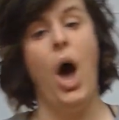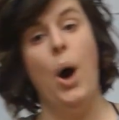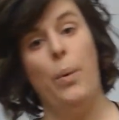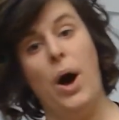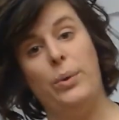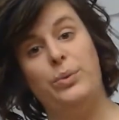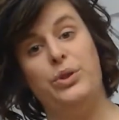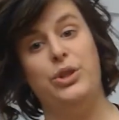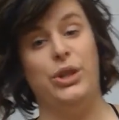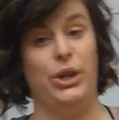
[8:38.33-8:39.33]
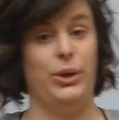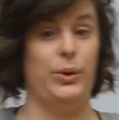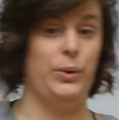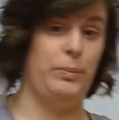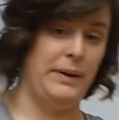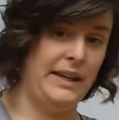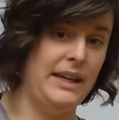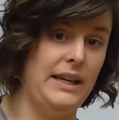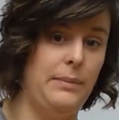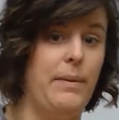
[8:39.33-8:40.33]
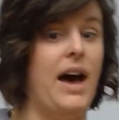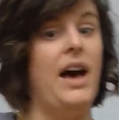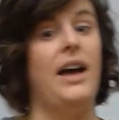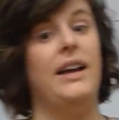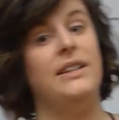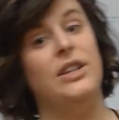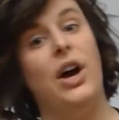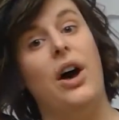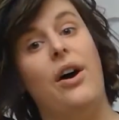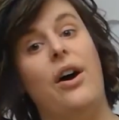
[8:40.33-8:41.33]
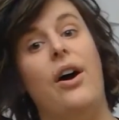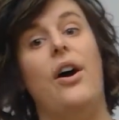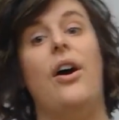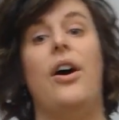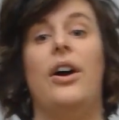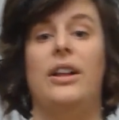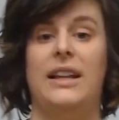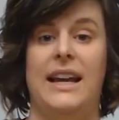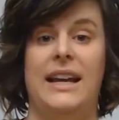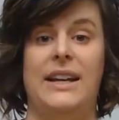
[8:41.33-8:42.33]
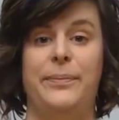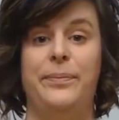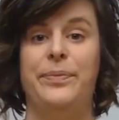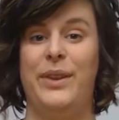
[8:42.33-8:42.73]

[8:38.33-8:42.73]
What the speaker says: Won't you be my darling?